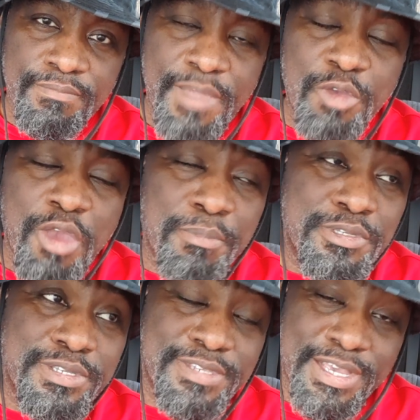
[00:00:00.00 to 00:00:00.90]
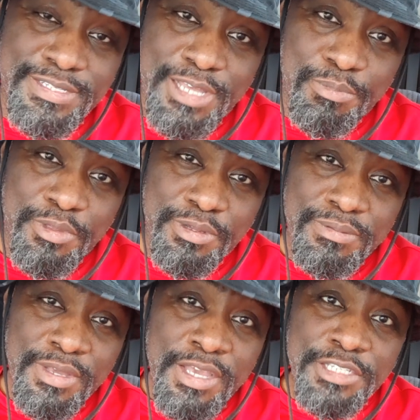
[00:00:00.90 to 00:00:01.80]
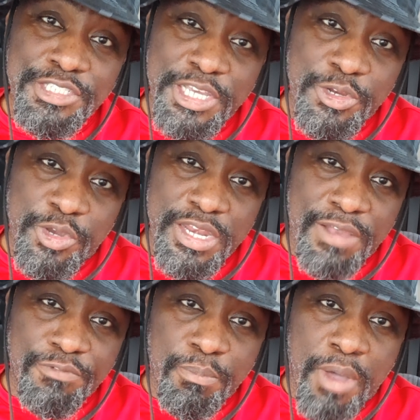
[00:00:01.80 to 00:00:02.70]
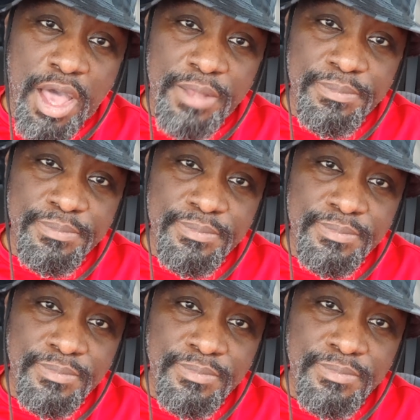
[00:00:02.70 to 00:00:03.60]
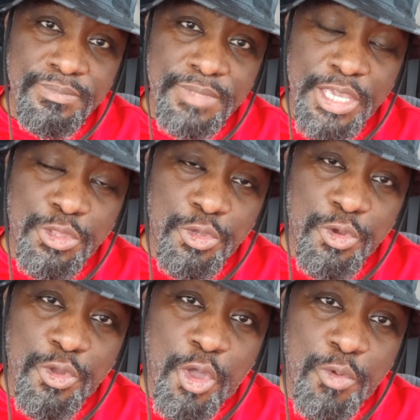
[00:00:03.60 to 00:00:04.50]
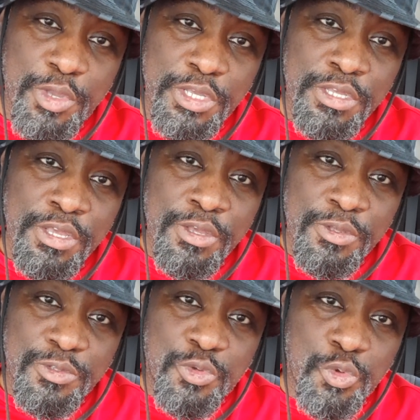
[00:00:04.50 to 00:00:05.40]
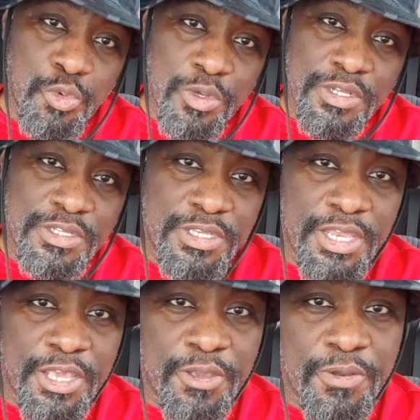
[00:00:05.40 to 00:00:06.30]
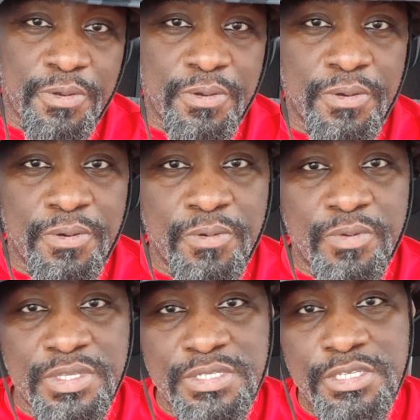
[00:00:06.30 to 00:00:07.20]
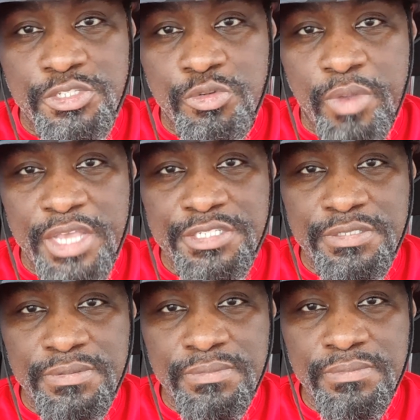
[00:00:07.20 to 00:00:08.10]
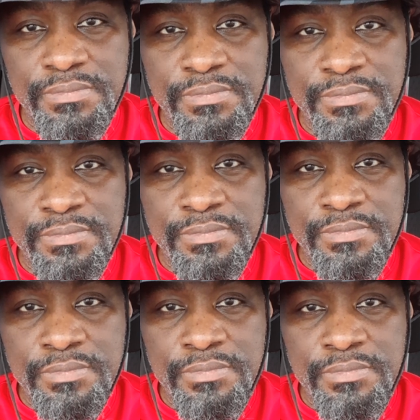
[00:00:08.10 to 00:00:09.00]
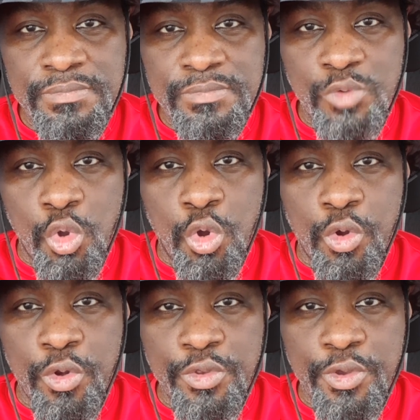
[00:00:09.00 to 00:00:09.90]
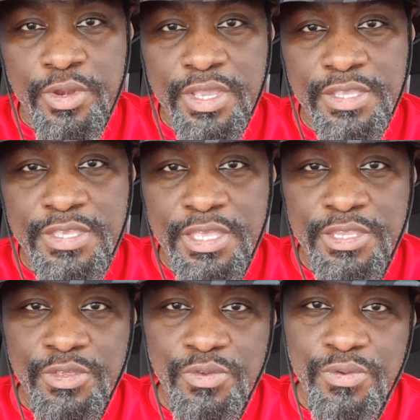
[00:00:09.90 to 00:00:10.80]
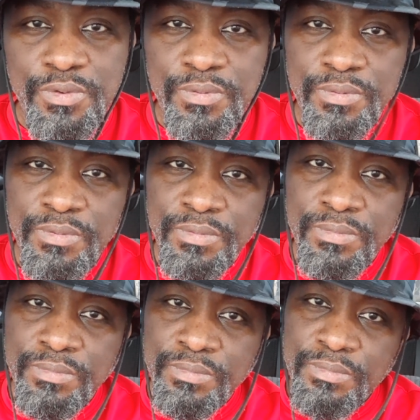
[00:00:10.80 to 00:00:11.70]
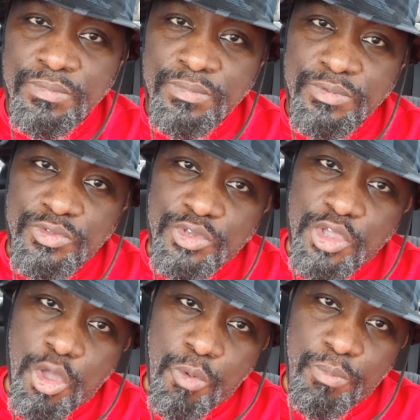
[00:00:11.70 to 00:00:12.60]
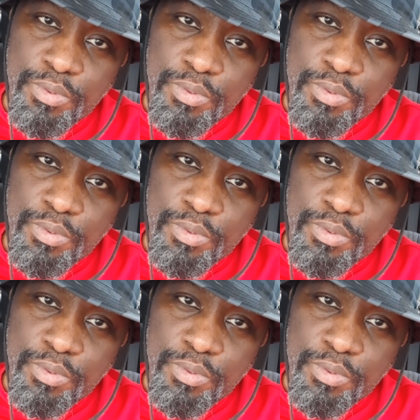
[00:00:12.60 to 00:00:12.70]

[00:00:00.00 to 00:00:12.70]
My grandma used to say something, shit or get off the pot. Either you're going to deal with the situation or you're going to continue to cope.